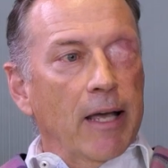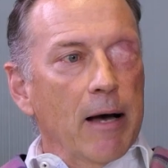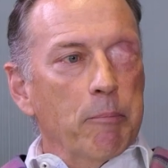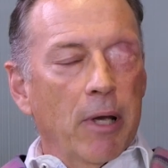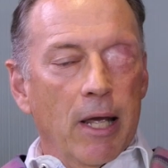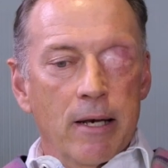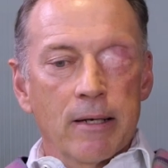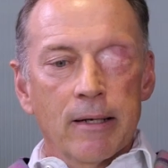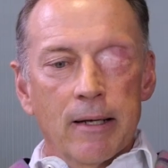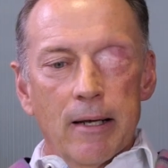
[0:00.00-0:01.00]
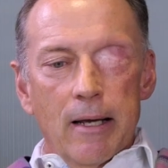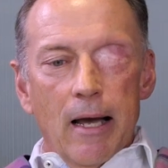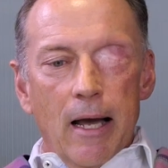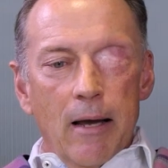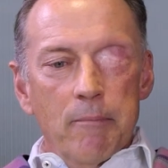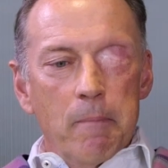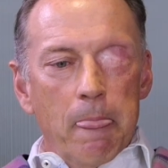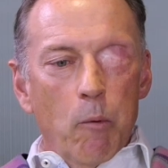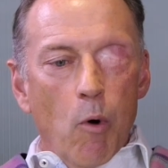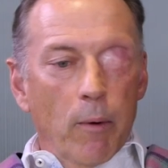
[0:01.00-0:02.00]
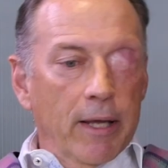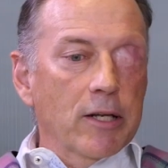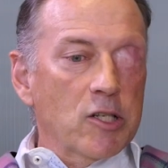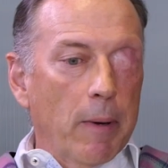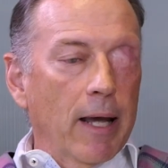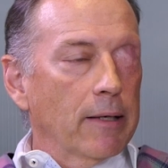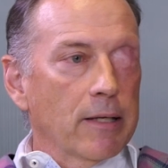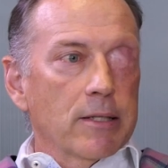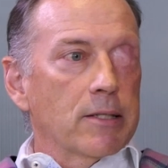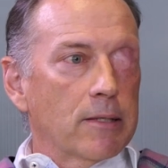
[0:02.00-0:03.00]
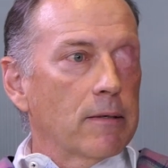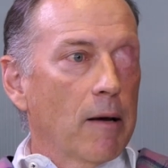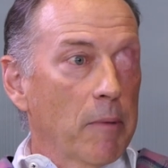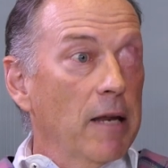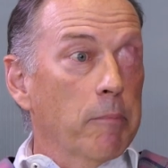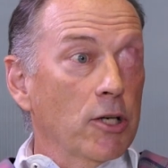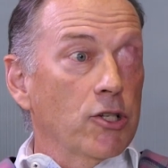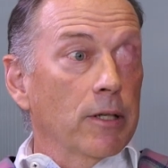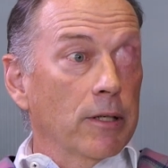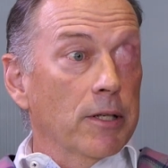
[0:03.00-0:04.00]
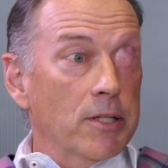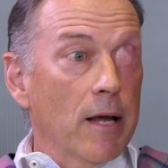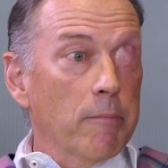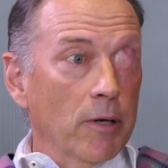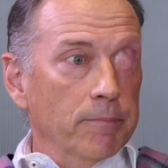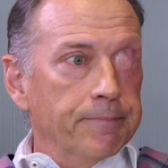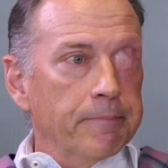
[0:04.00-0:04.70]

campaign. Um, what we can expect is a mini budget in December.